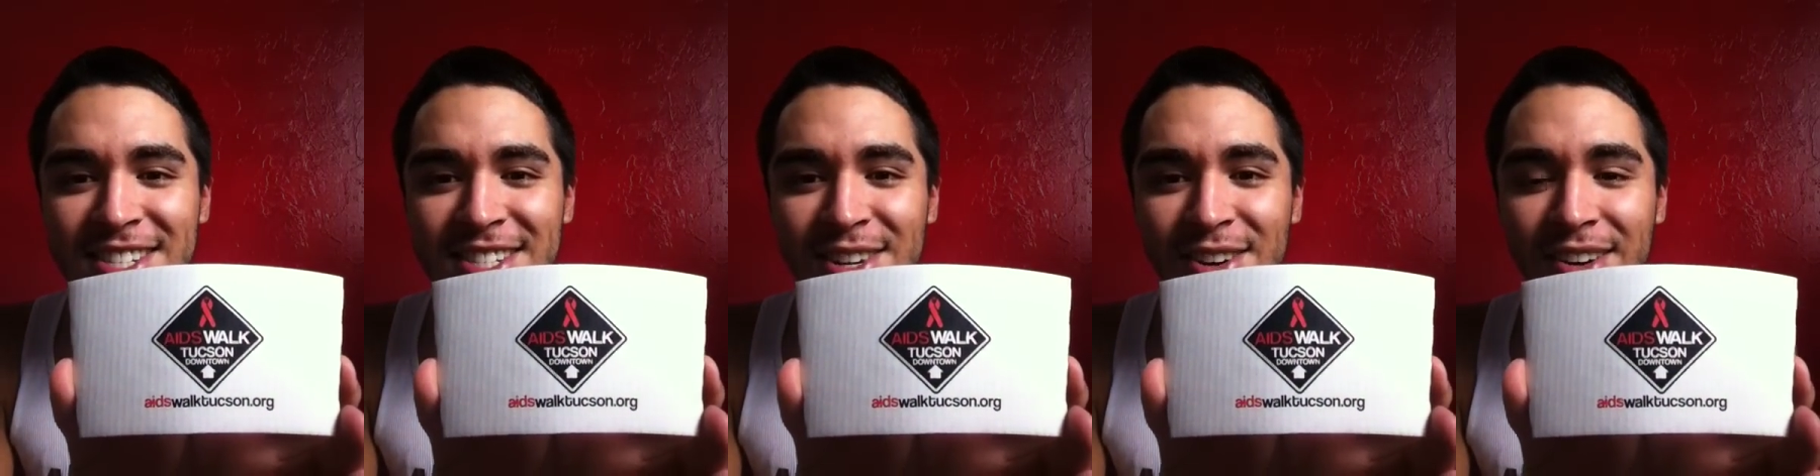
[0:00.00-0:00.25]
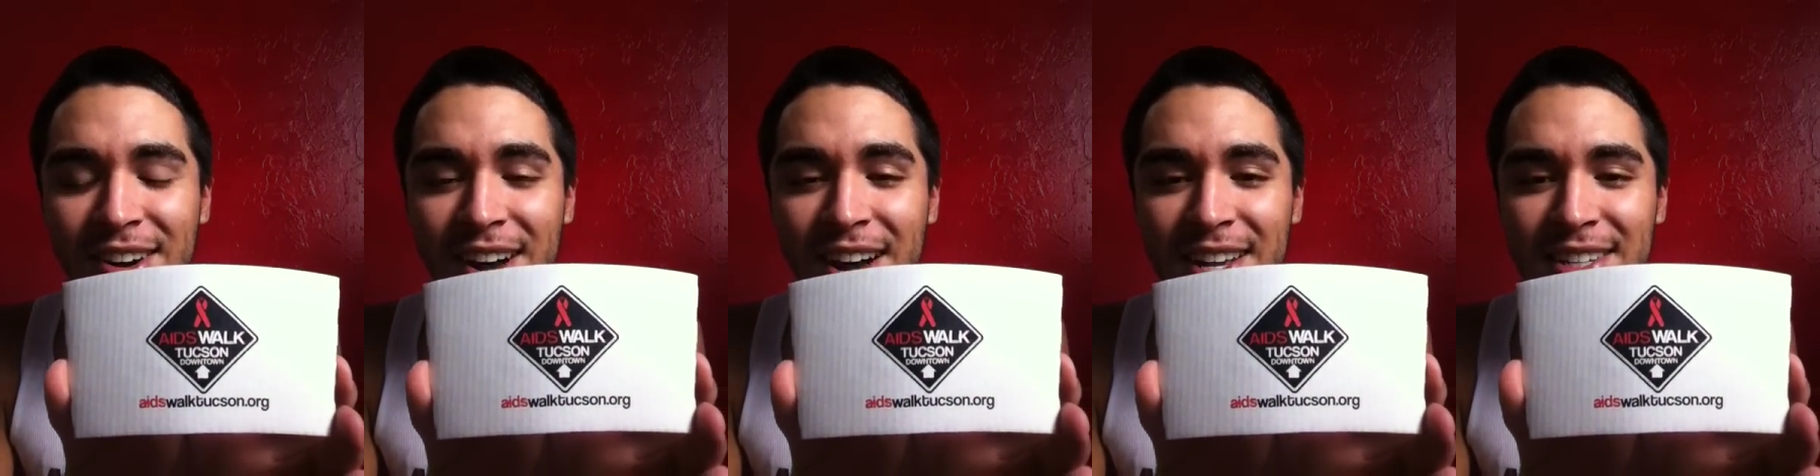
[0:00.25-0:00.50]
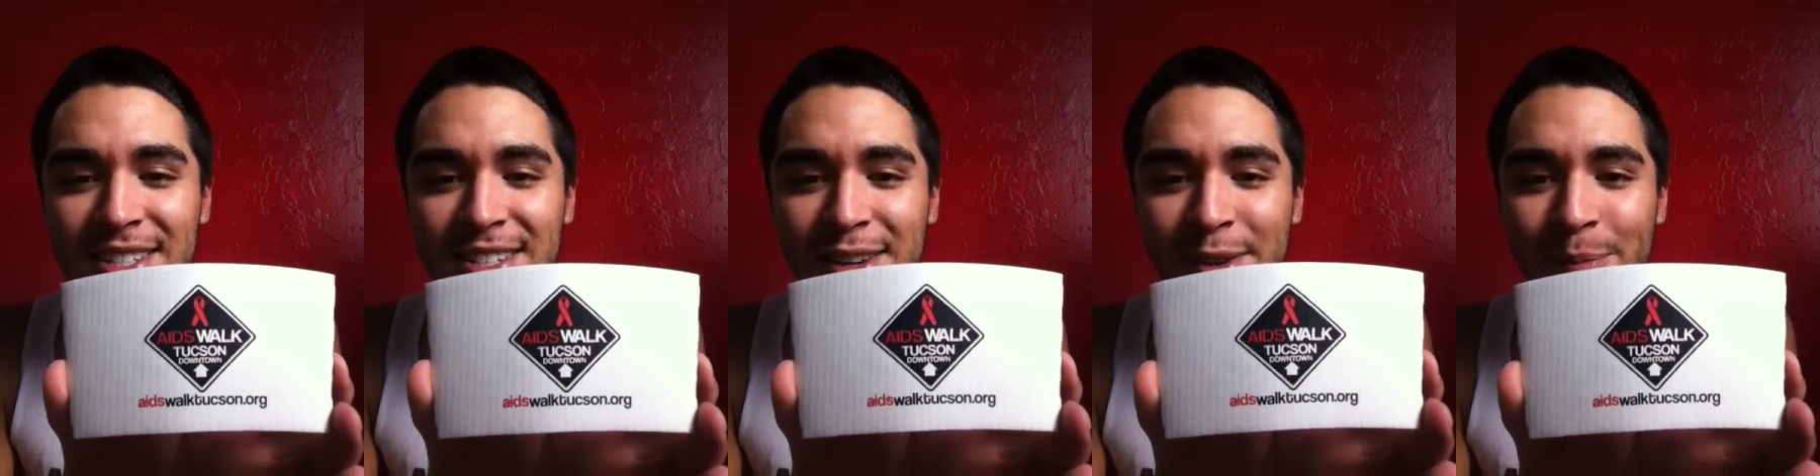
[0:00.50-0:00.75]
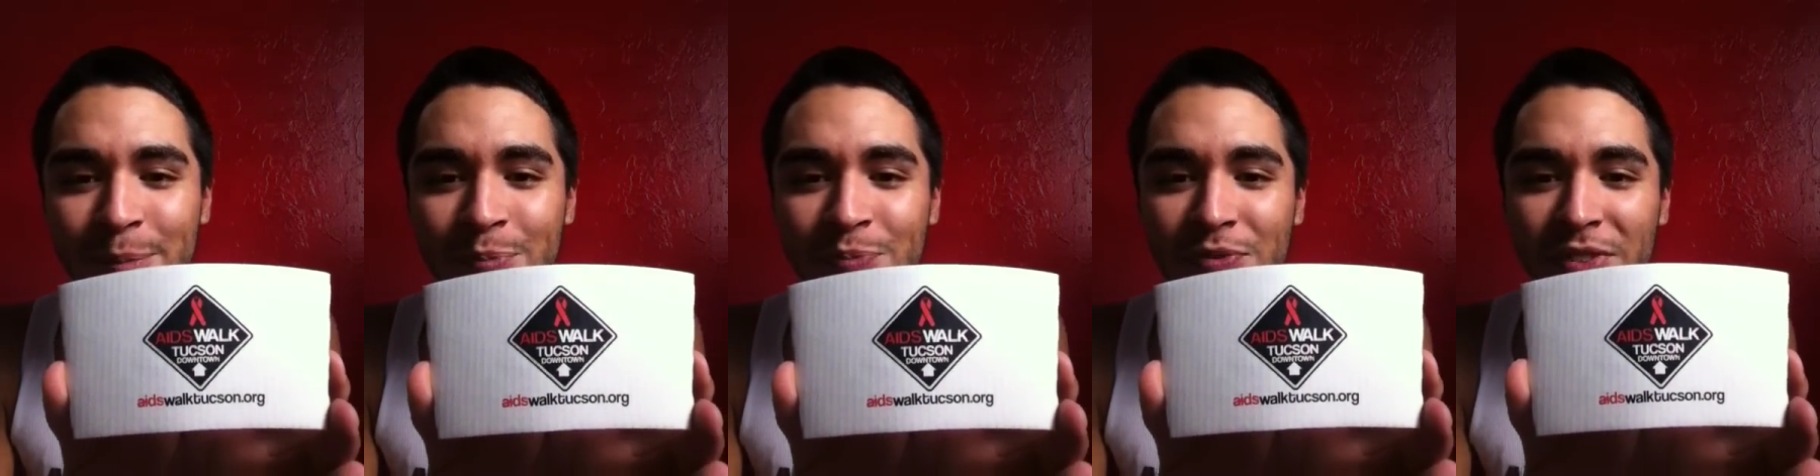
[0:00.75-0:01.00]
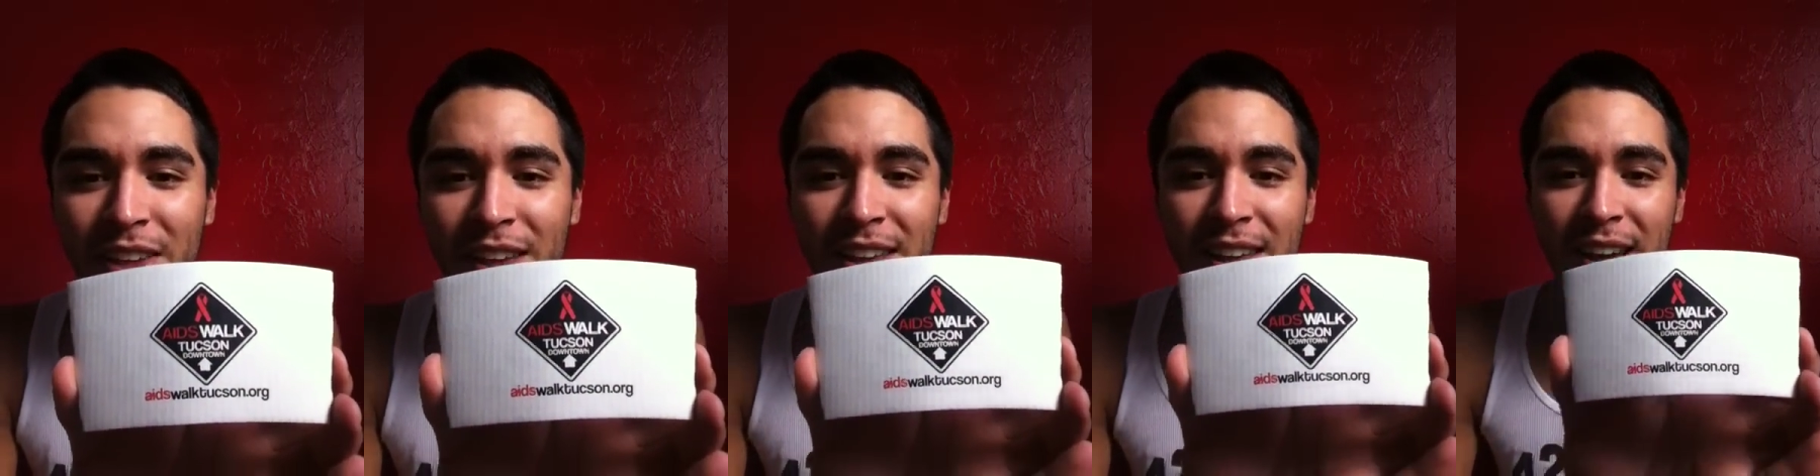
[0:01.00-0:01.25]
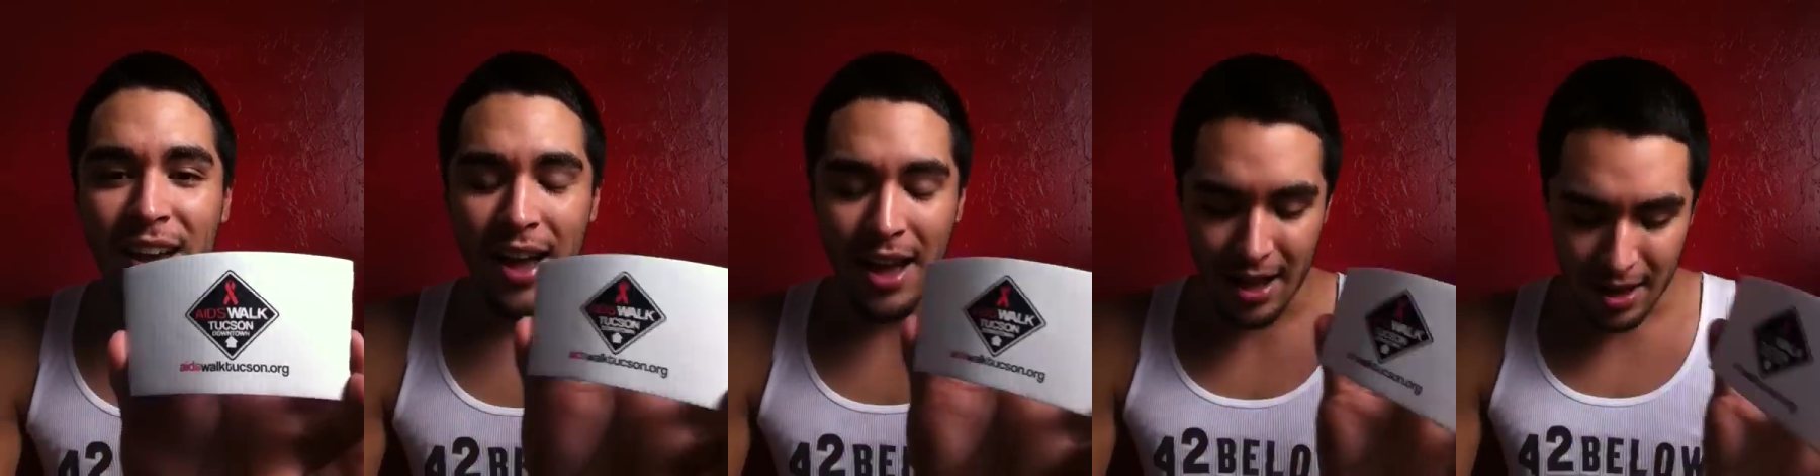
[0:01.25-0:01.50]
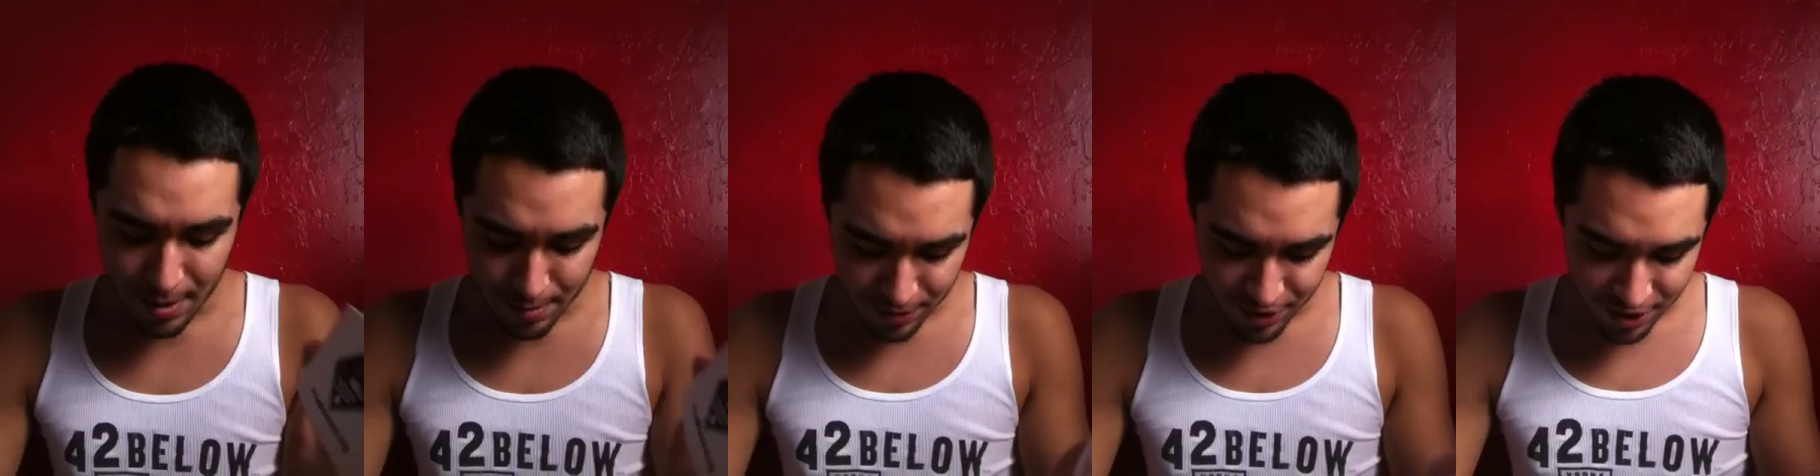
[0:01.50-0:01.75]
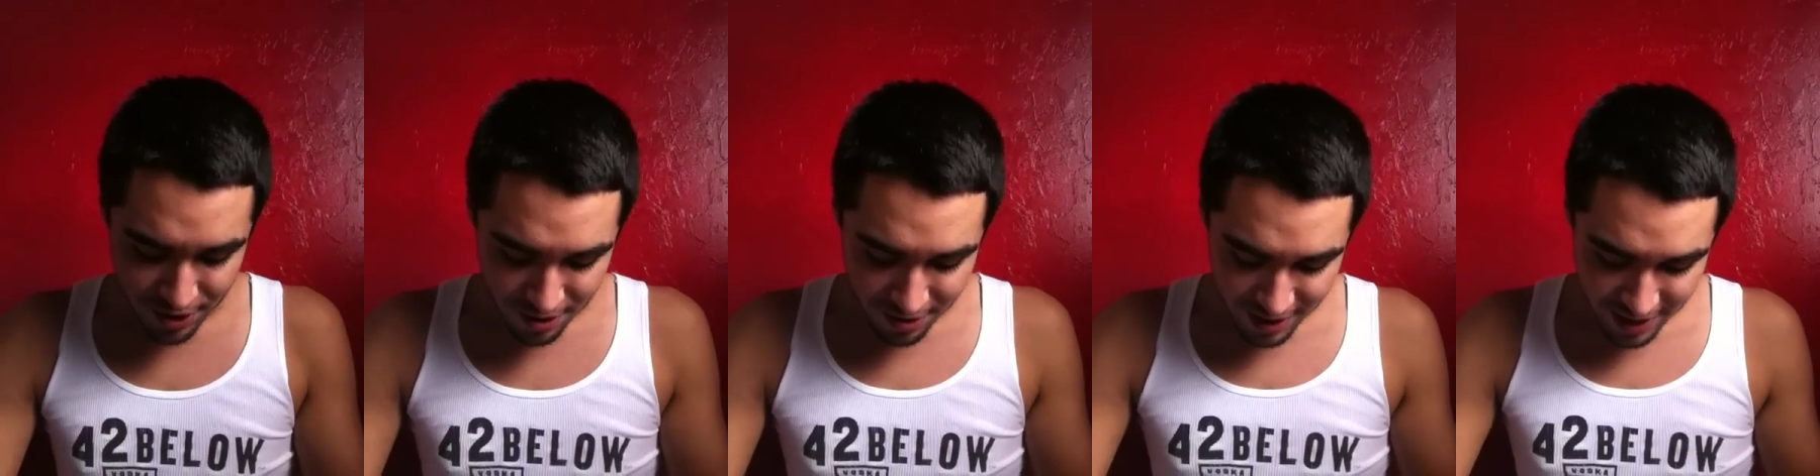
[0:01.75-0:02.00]
so awesome.
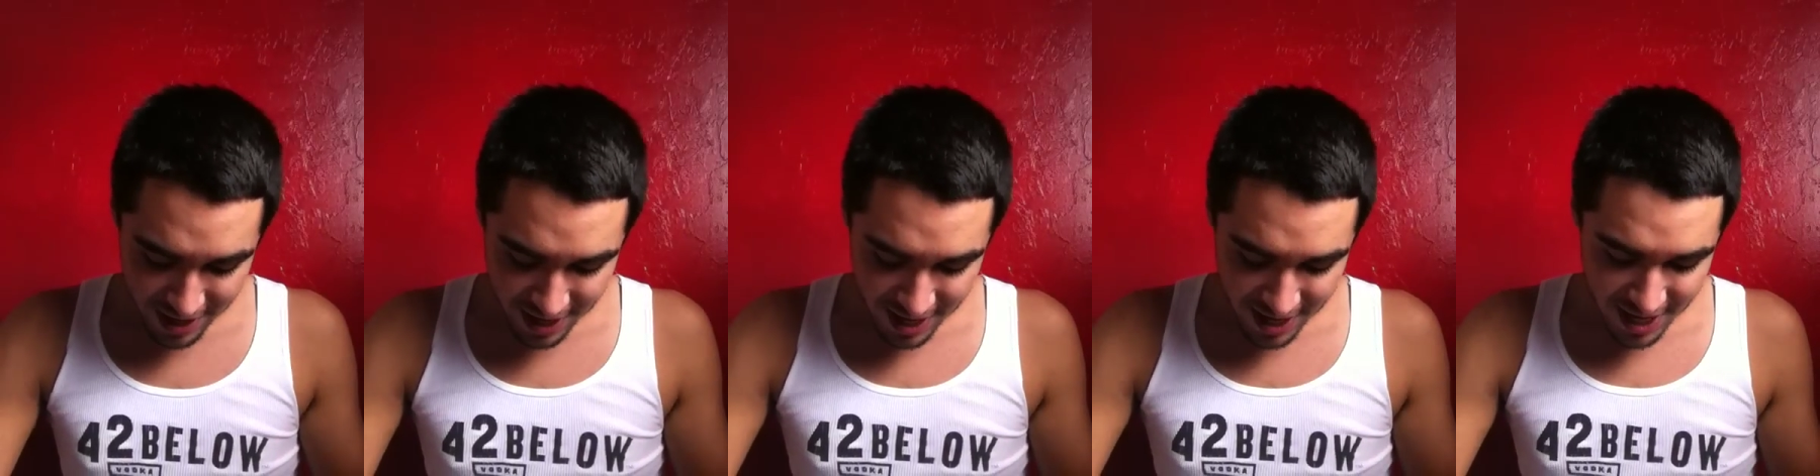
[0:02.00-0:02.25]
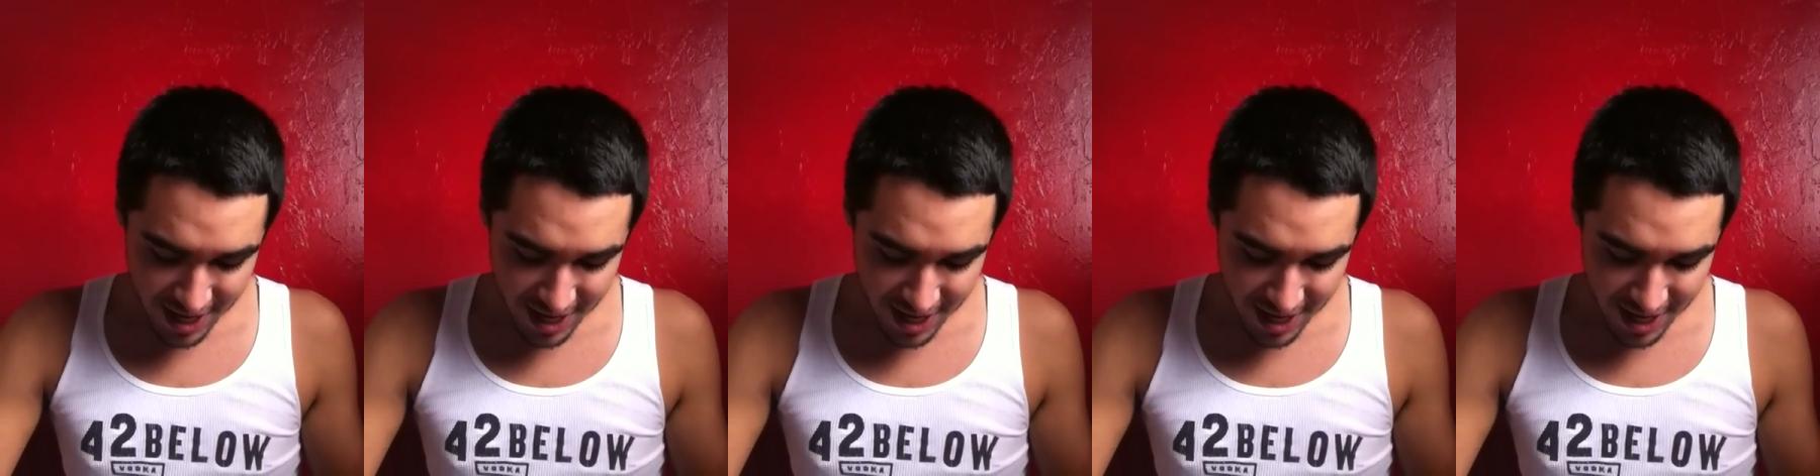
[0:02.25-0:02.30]
So